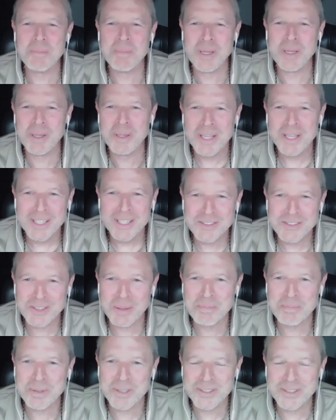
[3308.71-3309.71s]
be
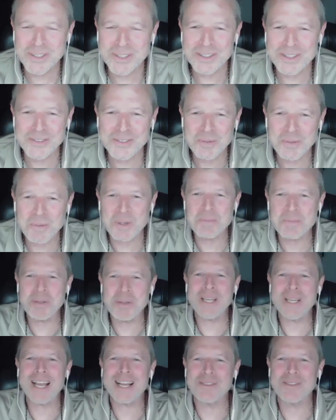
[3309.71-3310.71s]
something there with
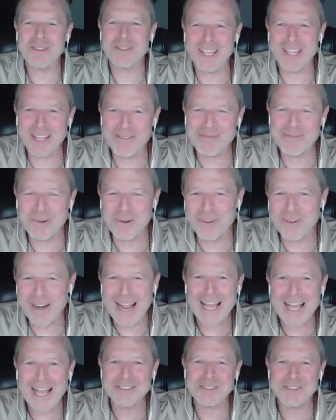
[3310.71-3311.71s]
Piek with the A4. There
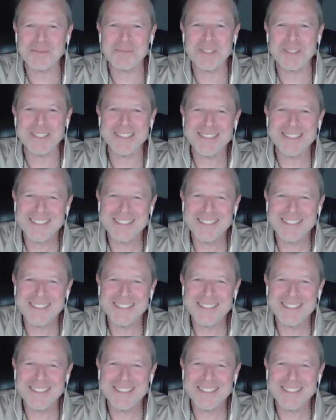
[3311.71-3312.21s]
has to be.